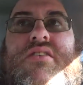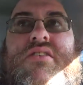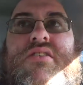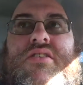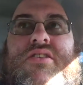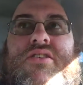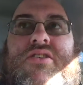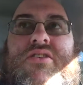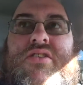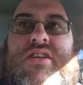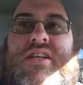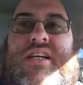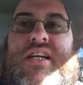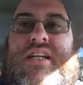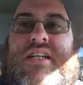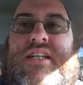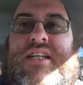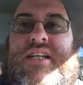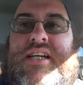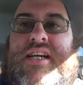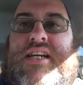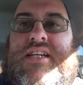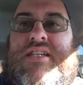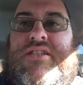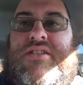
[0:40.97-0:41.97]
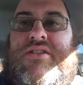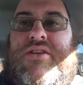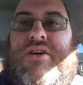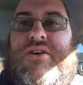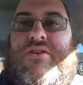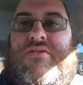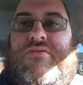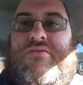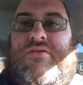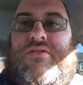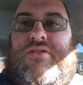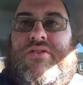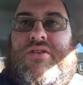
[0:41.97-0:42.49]
so just let us
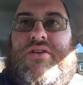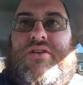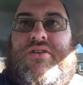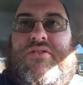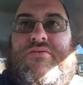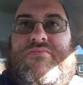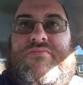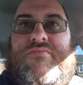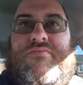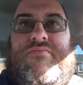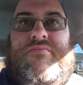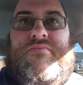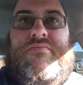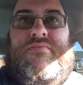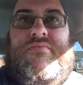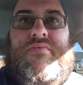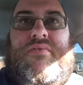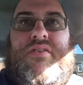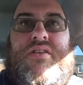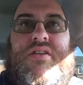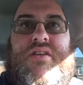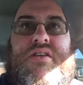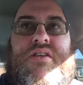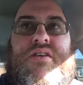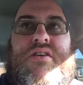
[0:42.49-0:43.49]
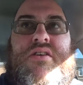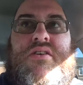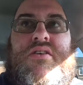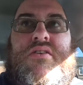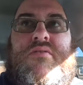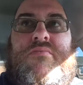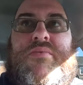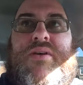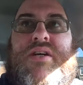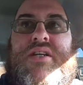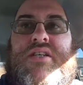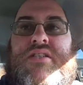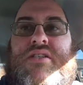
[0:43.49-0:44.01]
know. So
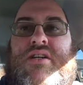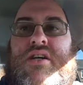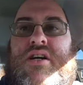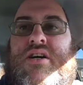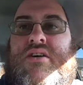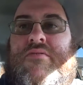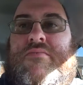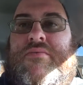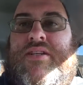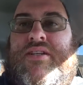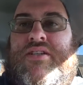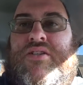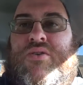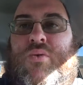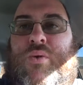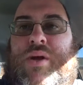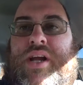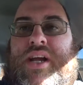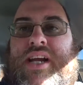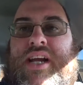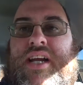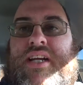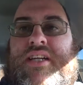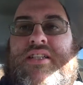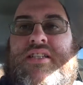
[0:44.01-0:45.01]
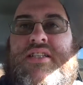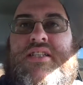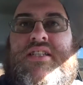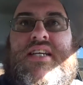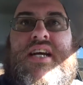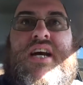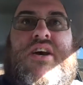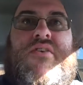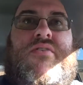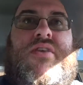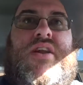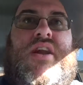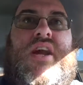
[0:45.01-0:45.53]
plus uh, this weekend
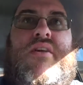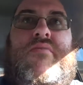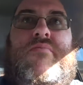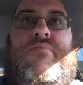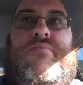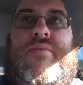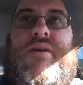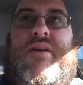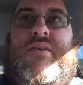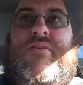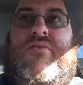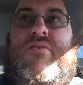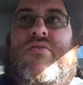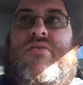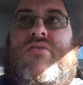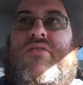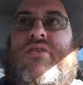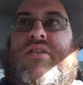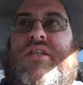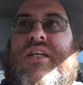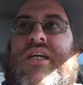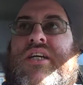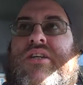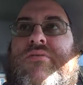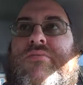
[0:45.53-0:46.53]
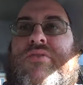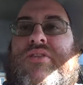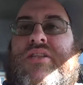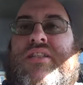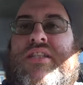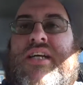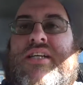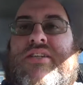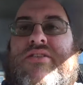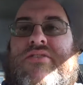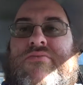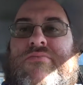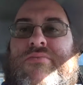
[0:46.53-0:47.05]
Saturday I'm planning going to the
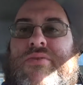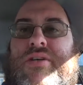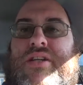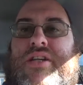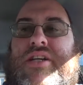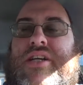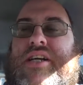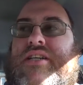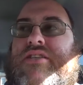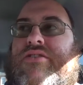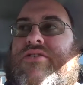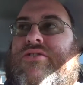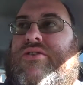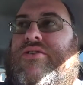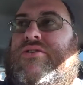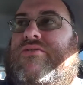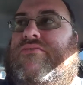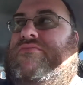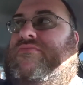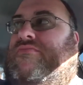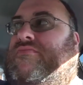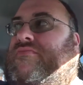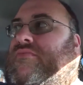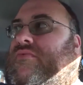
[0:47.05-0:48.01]
station, but let us know.